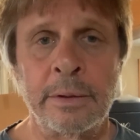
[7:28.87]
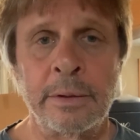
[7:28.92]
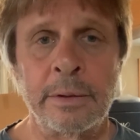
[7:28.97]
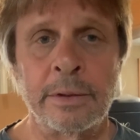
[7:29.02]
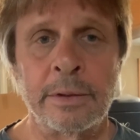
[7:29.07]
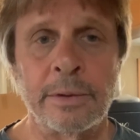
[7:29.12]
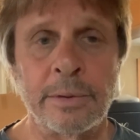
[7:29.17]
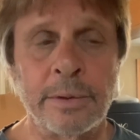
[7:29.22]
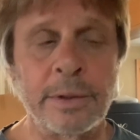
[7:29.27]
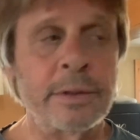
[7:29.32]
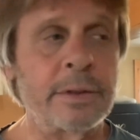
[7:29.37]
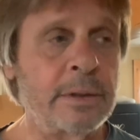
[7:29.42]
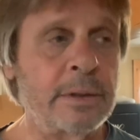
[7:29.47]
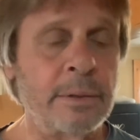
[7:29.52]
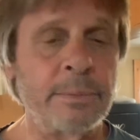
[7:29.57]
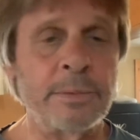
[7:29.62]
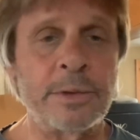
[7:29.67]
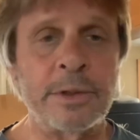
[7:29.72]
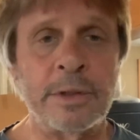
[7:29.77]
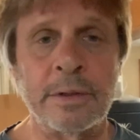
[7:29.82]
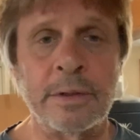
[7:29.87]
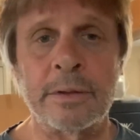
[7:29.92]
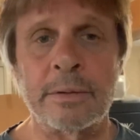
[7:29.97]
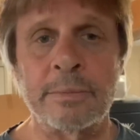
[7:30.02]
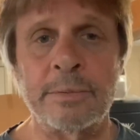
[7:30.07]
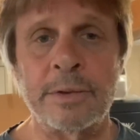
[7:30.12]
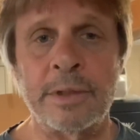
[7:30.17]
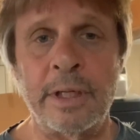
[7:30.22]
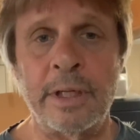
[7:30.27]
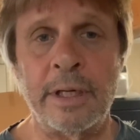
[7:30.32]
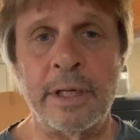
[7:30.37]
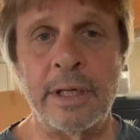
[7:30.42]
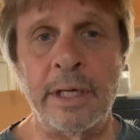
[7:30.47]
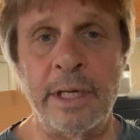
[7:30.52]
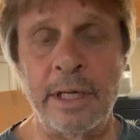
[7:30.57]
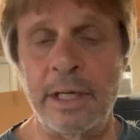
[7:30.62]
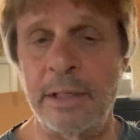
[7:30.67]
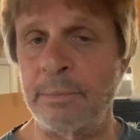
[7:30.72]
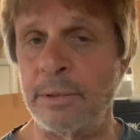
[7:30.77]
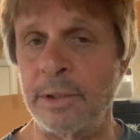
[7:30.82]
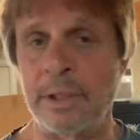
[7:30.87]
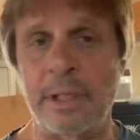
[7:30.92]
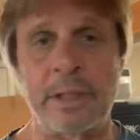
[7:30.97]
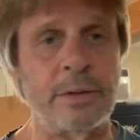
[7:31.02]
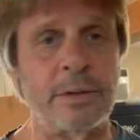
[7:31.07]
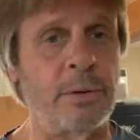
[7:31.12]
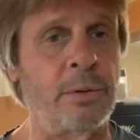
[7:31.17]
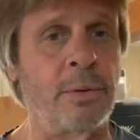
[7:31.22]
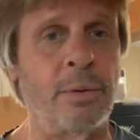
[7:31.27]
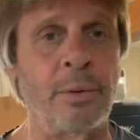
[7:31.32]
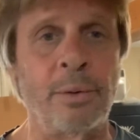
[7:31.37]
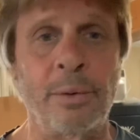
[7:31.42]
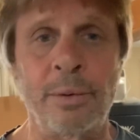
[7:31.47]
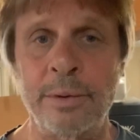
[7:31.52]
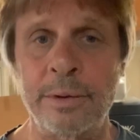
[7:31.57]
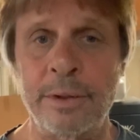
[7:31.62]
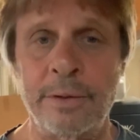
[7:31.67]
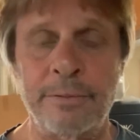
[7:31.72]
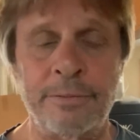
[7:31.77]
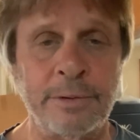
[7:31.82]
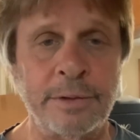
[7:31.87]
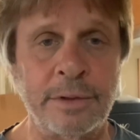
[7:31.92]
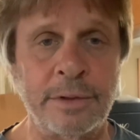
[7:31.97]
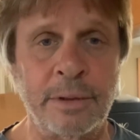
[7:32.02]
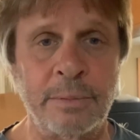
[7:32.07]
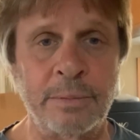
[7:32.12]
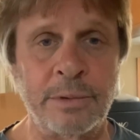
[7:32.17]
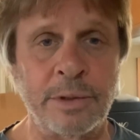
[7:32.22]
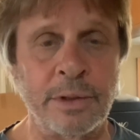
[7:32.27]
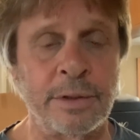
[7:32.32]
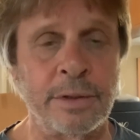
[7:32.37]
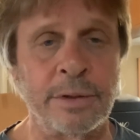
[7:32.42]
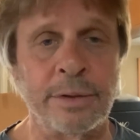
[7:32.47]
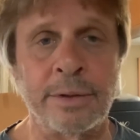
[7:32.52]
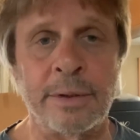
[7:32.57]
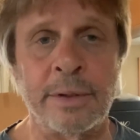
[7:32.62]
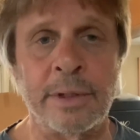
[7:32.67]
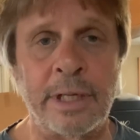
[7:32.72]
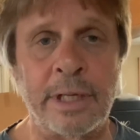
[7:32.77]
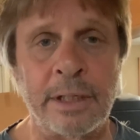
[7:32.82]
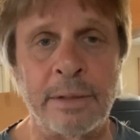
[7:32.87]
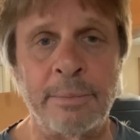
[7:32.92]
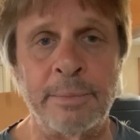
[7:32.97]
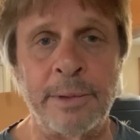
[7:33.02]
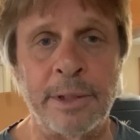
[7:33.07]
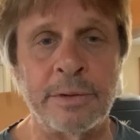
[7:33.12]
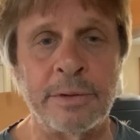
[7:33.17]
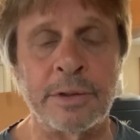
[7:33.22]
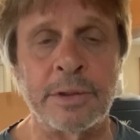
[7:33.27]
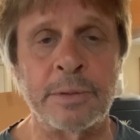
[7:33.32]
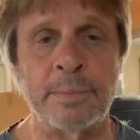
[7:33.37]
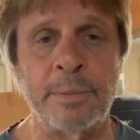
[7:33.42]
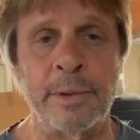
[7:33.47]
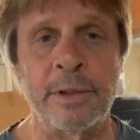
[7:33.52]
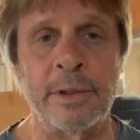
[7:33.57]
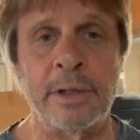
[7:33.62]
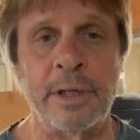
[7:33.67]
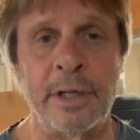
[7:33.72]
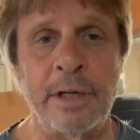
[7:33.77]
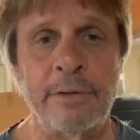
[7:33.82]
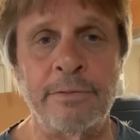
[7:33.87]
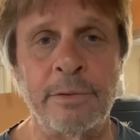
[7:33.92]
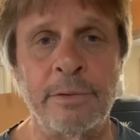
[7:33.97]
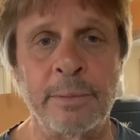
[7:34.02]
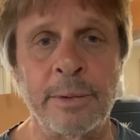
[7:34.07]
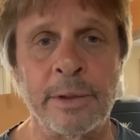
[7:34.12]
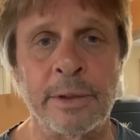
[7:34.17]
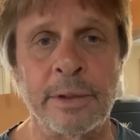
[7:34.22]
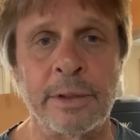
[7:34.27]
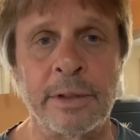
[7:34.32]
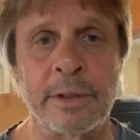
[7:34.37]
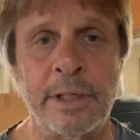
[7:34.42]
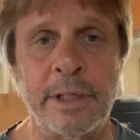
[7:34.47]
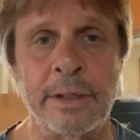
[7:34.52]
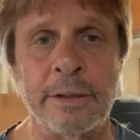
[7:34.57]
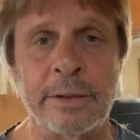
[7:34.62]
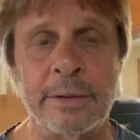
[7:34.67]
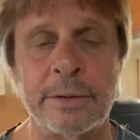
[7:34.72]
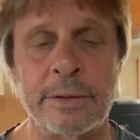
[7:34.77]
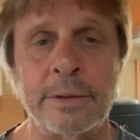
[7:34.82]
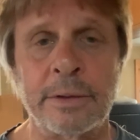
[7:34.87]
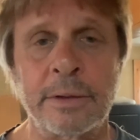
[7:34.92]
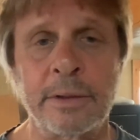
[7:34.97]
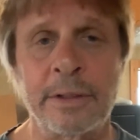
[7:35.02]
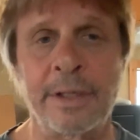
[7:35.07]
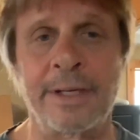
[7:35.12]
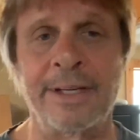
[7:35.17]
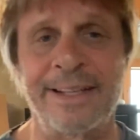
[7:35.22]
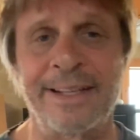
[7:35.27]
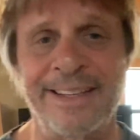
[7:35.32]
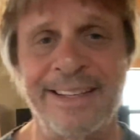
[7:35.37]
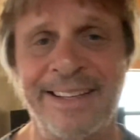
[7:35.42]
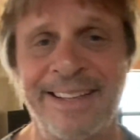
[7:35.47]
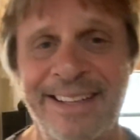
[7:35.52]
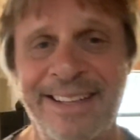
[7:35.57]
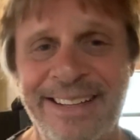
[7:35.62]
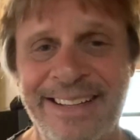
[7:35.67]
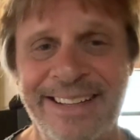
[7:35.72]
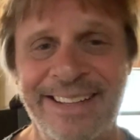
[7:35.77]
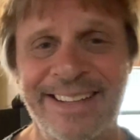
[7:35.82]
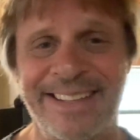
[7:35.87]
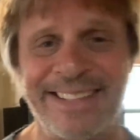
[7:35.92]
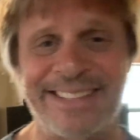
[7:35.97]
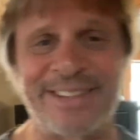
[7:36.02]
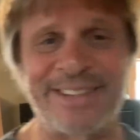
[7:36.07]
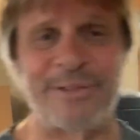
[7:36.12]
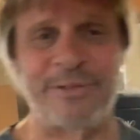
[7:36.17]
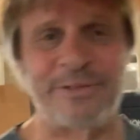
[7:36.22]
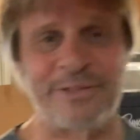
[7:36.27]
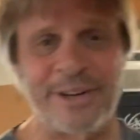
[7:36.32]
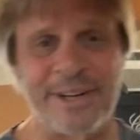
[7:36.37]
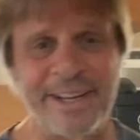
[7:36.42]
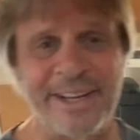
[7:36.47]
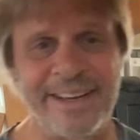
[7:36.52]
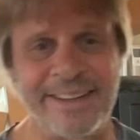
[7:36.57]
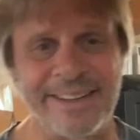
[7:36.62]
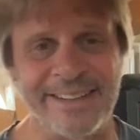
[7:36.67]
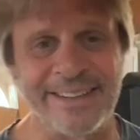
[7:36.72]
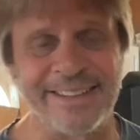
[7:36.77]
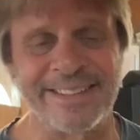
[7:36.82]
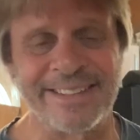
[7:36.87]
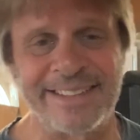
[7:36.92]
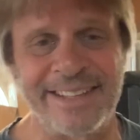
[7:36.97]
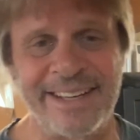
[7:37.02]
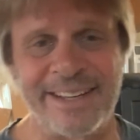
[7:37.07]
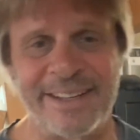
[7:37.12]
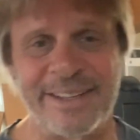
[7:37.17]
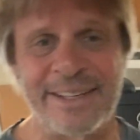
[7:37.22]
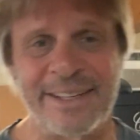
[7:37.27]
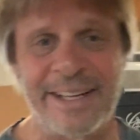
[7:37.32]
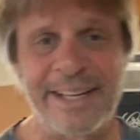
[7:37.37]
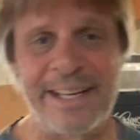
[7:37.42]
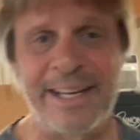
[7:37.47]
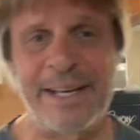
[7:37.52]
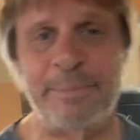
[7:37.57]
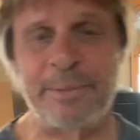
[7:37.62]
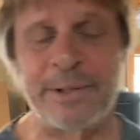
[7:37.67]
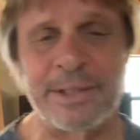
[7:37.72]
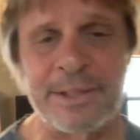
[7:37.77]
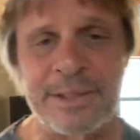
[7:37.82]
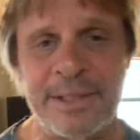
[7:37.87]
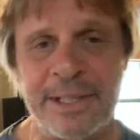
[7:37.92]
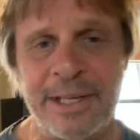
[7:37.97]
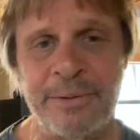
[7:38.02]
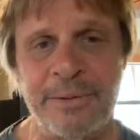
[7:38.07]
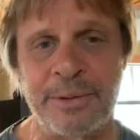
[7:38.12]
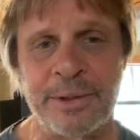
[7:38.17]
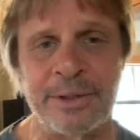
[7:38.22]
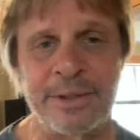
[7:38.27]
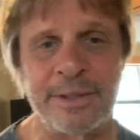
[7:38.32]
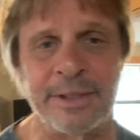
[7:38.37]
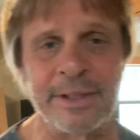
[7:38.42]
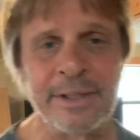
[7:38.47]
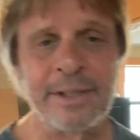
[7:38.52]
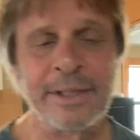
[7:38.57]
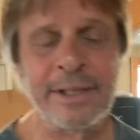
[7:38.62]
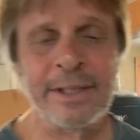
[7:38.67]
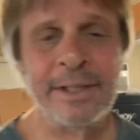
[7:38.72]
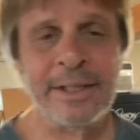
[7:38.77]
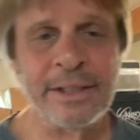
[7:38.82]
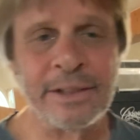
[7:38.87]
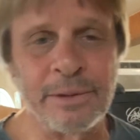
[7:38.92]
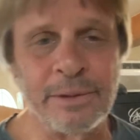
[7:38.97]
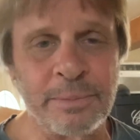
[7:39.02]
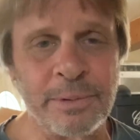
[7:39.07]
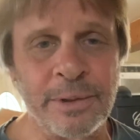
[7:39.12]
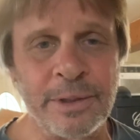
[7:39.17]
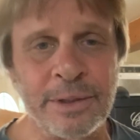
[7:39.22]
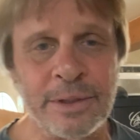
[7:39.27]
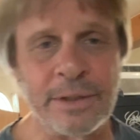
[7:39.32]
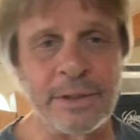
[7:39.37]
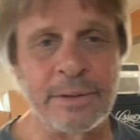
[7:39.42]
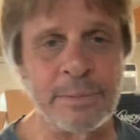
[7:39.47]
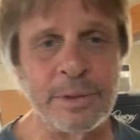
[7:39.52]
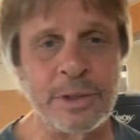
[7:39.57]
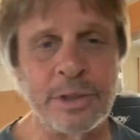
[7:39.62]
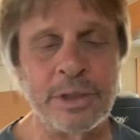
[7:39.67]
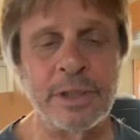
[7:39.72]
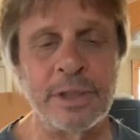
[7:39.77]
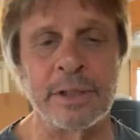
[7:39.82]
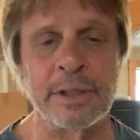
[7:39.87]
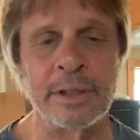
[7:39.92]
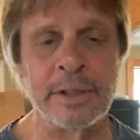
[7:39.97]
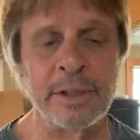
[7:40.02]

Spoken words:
There is some systems that can, but that's a whole different subject, and you're not about to spend $500,000. So forget it. It's not going to happen. It's not worth the price of the machine.